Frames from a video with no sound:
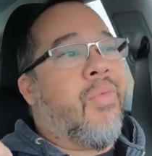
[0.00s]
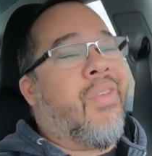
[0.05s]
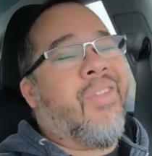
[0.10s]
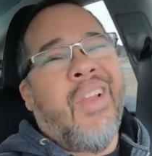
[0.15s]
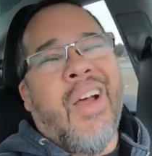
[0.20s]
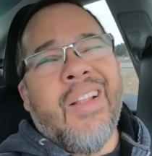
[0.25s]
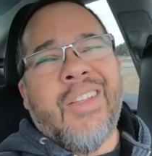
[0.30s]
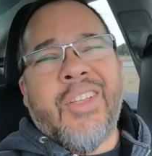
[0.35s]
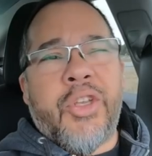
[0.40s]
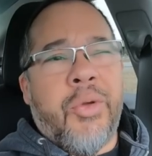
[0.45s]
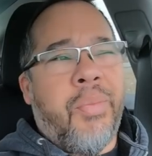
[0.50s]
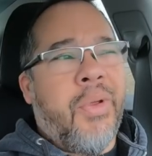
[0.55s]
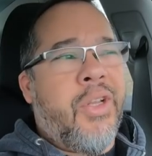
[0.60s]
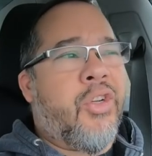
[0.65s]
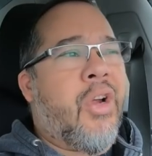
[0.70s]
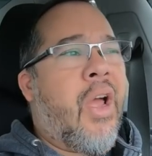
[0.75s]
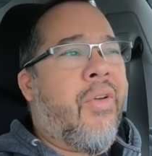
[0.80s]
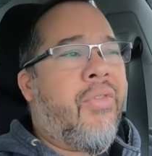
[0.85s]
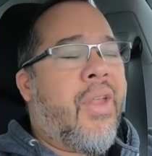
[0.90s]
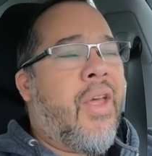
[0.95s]
Not that you'd be
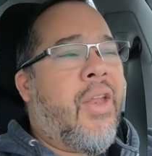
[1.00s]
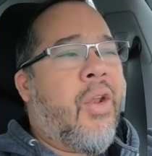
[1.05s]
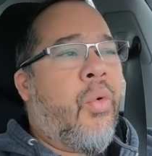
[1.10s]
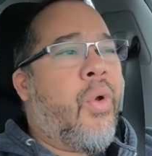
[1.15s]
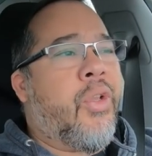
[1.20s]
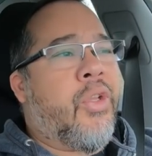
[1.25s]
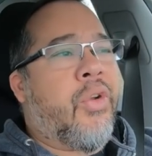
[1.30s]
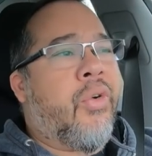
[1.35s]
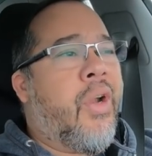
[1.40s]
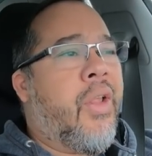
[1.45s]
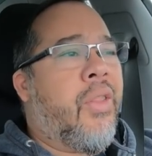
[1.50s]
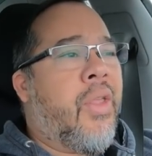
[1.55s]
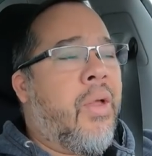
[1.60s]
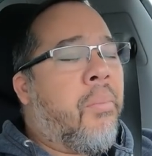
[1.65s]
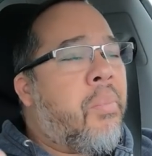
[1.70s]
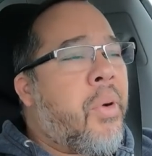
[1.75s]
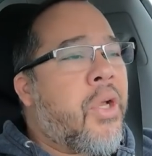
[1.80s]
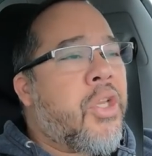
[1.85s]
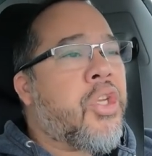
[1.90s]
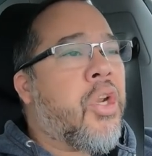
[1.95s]
driving that in the winter or
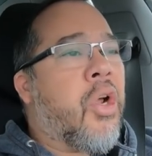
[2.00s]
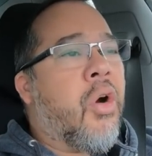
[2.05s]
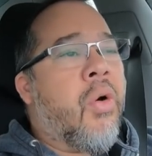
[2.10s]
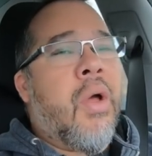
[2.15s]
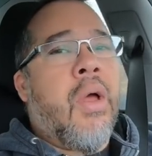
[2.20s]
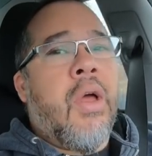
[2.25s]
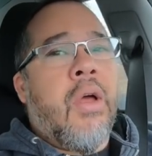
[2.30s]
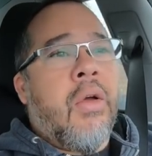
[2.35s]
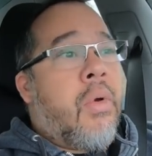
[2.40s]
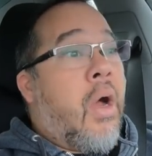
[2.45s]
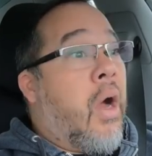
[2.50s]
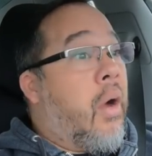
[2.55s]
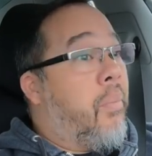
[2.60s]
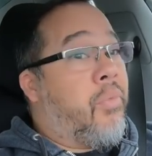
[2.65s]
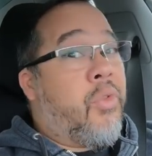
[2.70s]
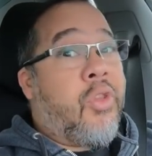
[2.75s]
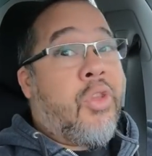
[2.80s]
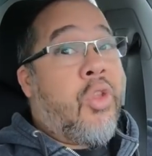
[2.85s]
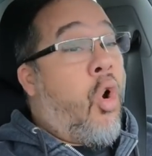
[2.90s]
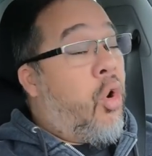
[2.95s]
anything, but you know, uh,
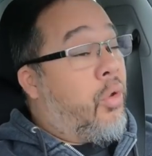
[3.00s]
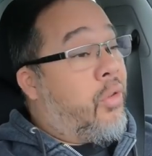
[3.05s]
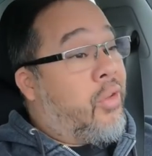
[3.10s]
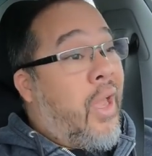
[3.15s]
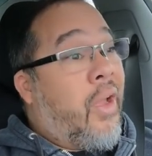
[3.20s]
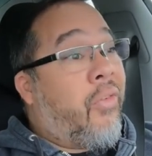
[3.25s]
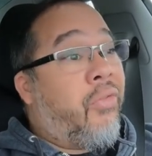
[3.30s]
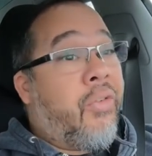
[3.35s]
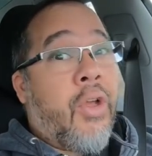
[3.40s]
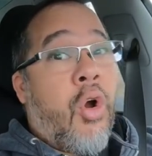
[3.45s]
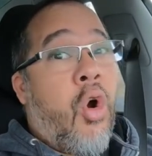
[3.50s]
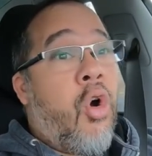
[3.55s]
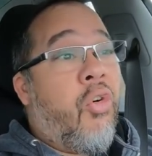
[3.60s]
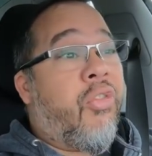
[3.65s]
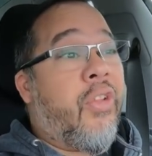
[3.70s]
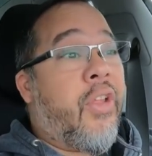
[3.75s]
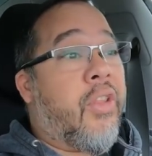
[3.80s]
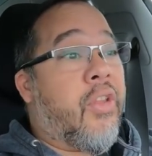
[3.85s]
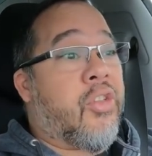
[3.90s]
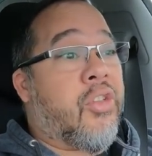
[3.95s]
definitely,
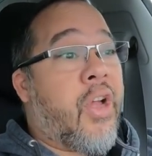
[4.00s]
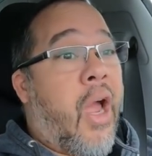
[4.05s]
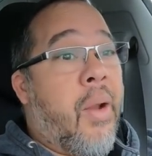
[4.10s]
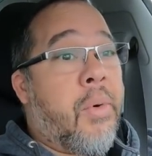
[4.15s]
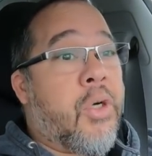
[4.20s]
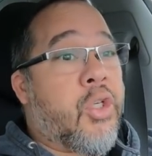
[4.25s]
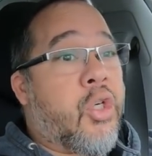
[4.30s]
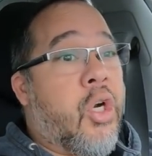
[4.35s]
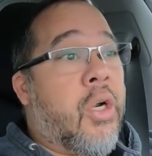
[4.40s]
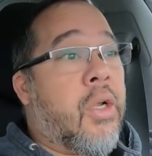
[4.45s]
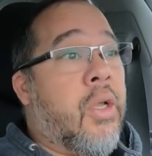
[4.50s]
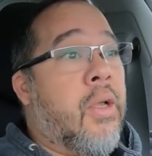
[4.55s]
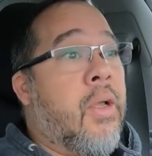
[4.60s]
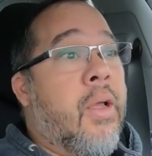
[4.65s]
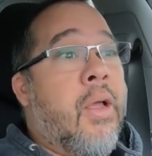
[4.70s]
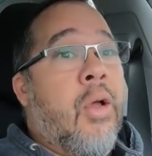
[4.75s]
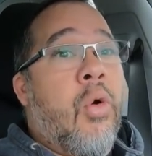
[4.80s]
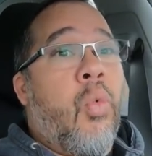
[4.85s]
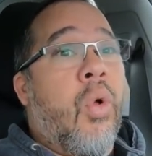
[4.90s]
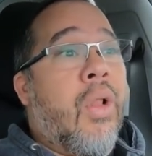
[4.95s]
hopefully the Cybertruck
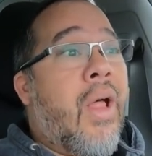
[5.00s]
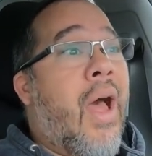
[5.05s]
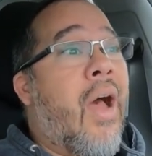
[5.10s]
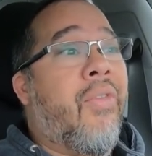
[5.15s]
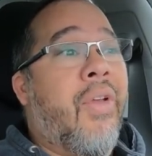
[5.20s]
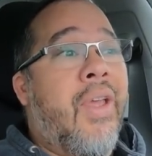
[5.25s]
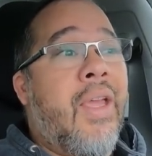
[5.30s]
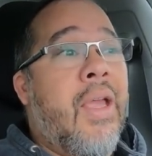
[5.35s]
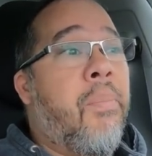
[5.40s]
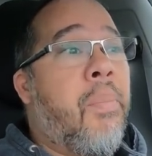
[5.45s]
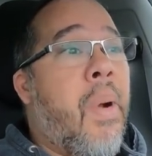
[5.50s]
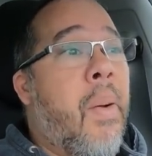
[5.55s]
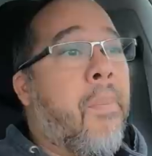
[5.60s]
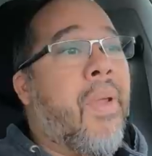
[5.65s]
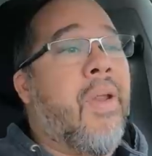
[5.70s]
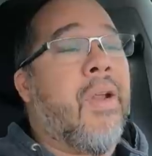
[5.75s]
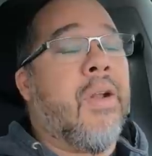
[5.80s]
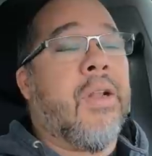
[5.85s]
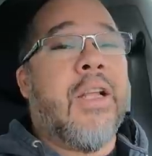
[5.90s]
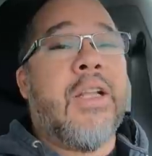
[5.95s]
will have a heat
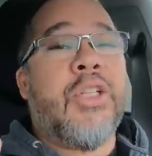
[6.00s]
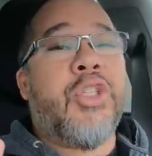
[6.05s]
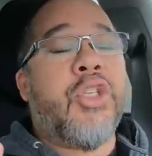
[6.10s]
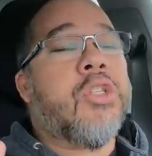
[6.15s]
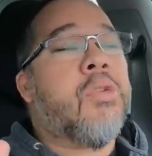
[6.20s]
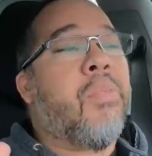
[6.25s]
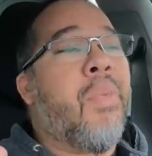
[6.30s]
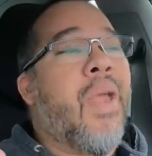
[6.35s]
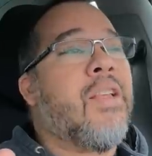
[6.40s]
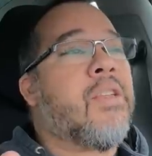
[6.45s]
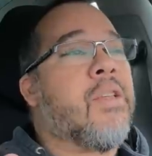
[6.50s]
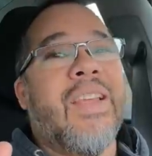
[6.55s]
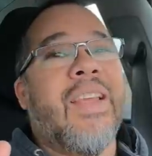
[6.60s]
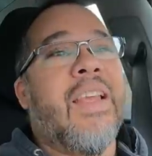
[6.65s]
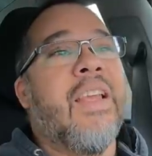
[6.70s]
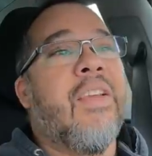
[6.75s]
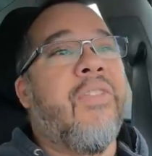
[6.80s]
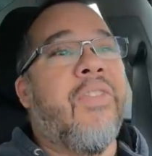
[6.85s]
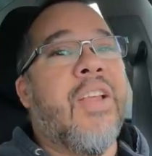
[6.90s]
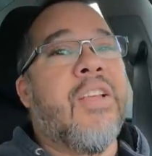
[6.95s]
pump in it. It just makes
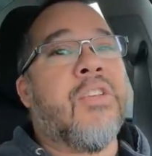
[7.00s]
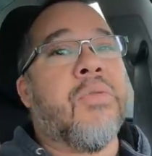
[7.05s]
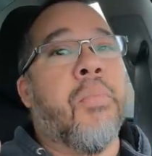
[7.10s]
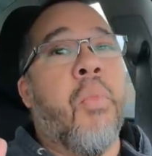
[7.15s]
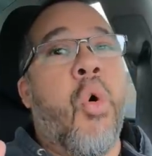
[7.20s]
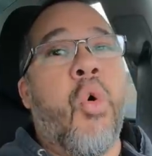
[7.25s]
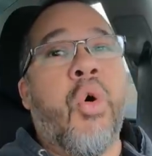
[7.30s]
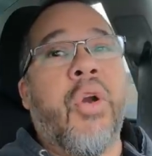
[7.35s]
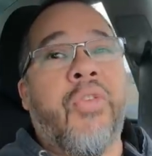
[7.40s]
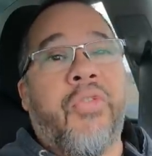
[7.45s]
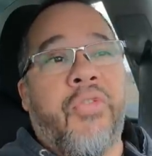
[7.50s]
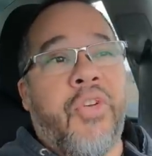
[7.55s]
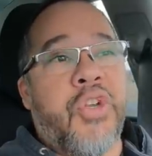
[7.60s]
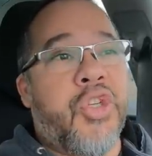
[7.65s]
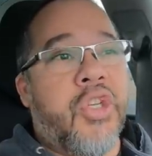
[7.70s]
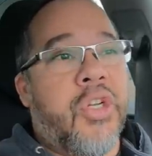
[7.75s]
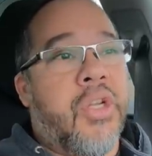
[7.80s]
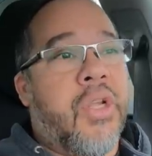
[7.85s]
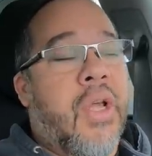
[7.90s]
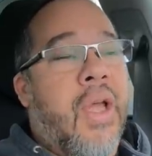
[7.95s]
E Vs more
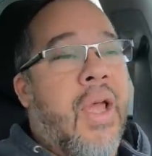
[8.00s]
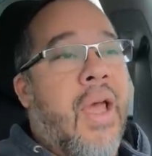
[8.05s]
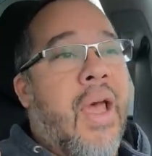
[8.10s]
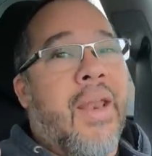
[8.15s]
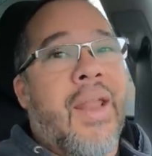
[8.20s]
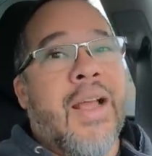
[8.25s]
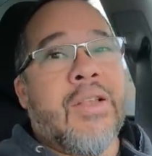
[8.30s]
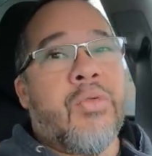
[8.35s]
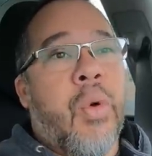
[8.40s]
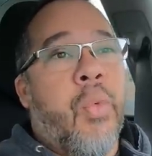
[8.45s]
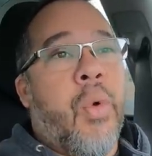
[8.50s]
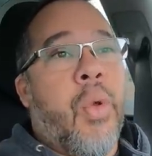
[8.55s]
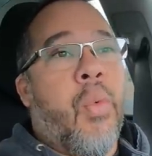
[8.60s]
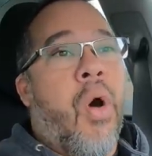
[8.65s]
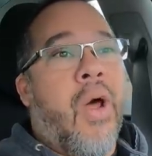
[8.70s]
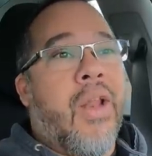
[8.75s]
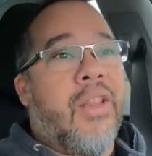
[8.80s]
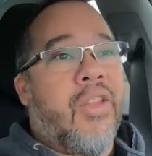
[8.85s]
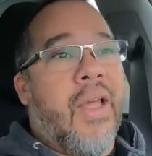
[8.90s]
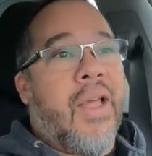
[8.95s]
efficient, and that's what we
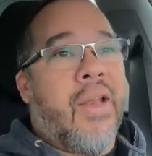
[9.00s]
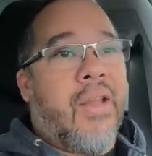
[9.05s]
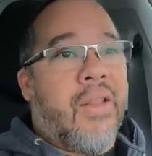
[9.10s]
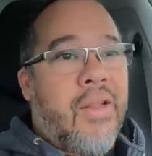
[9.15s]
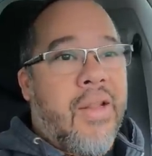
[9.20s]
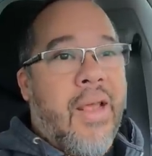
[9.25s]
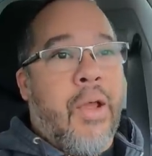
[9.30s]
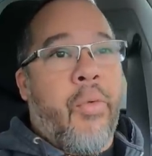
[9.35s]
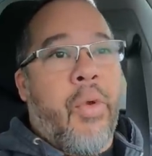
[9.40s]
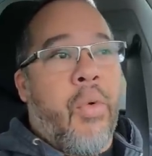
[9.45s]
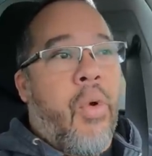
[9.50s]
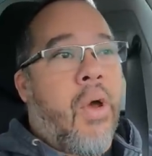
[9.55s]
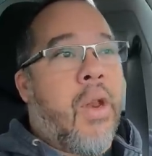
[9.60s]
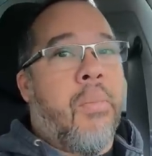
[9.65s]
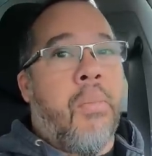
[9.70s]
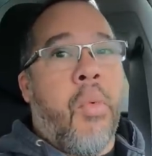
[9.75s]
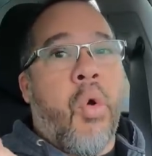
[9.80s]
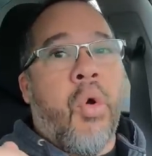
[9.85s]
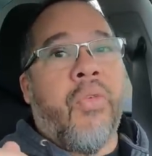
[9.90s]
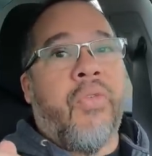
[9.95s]
want at the end of the day. We
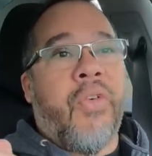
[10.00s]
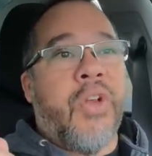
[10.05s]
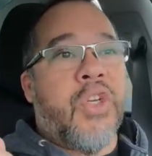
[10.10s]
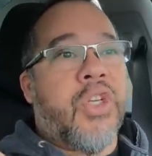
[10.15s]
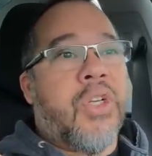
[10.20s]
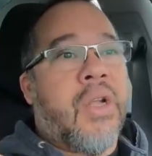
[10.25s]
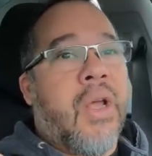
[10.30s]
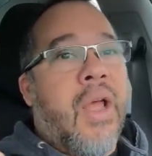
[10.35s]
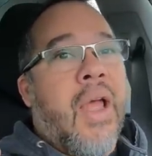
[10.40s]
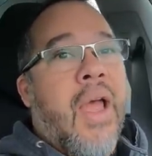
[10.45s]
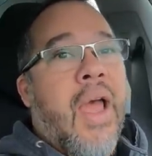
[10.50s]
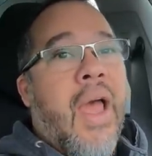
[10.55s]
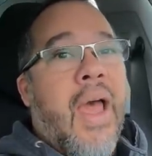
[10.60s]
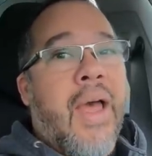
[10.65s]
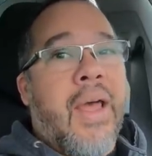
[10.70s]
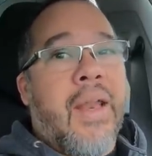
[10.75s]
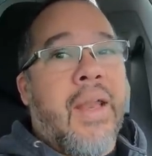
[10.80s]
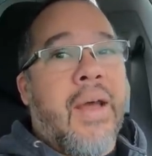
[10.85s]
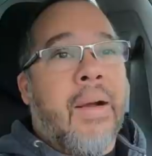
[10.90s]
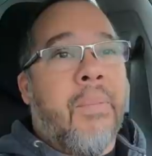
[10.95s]
wanted more efficient,
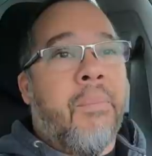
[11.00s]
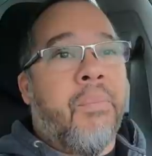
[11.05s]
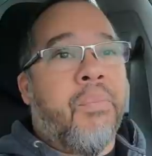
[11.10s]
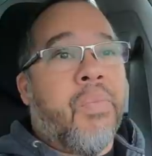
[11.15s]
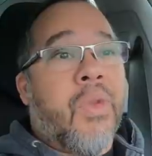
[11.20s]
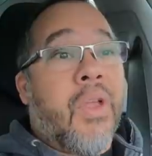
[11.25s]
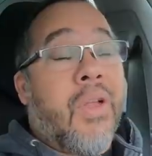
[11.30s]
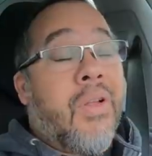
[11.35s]
and um,